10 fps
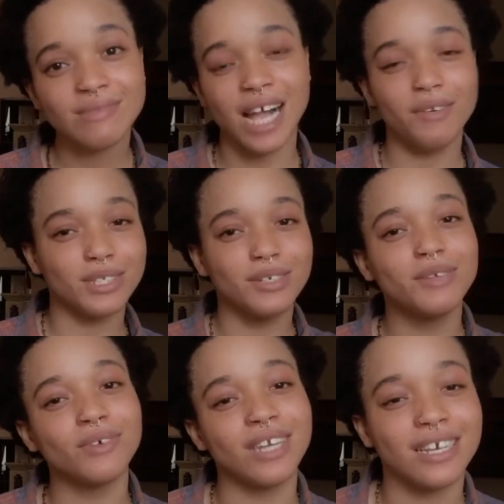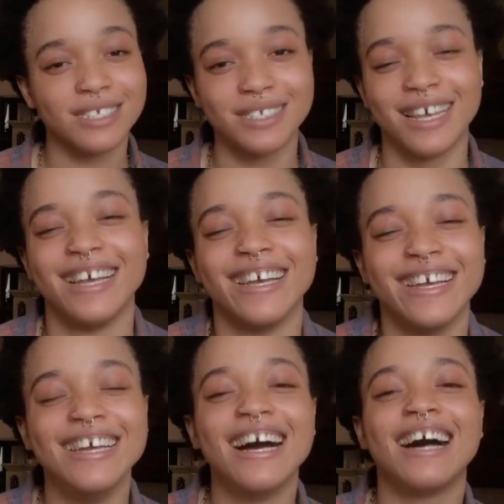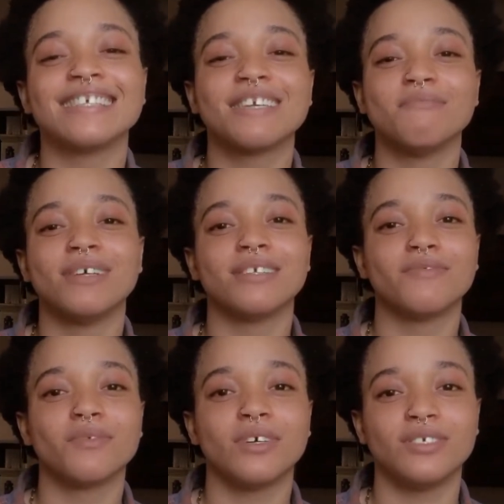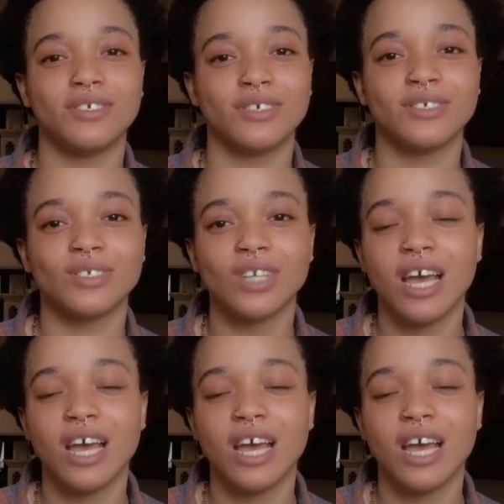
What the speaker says: I was the only one asking myself questions,